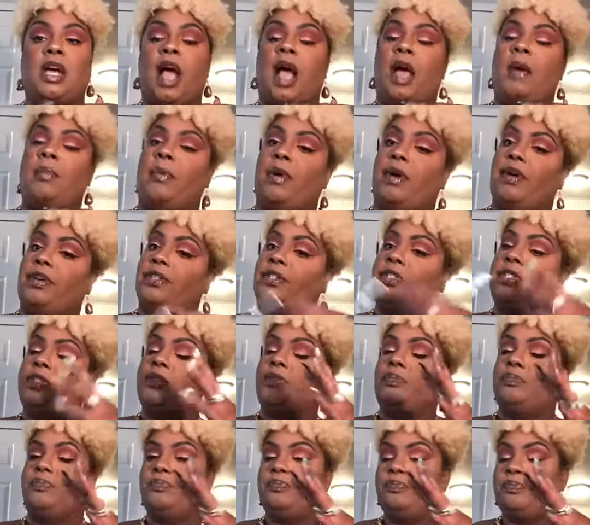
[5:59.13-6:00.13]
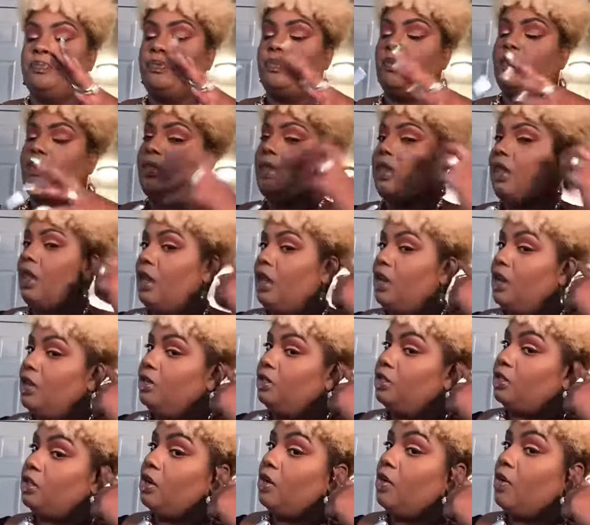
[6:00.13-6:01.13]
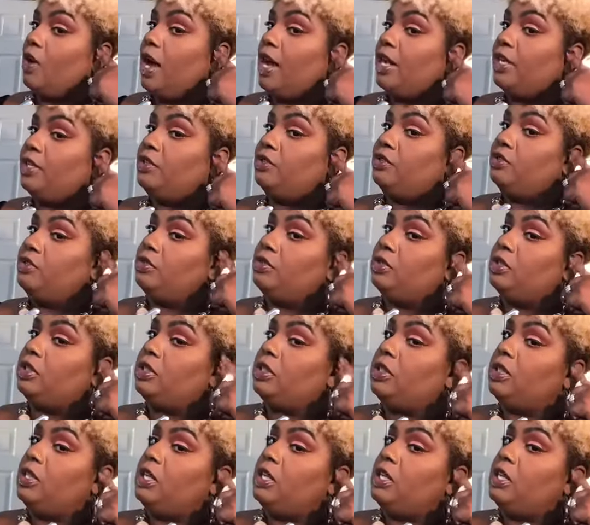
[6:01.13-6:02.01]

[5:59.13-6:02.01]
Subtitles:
eyebrows. So I use the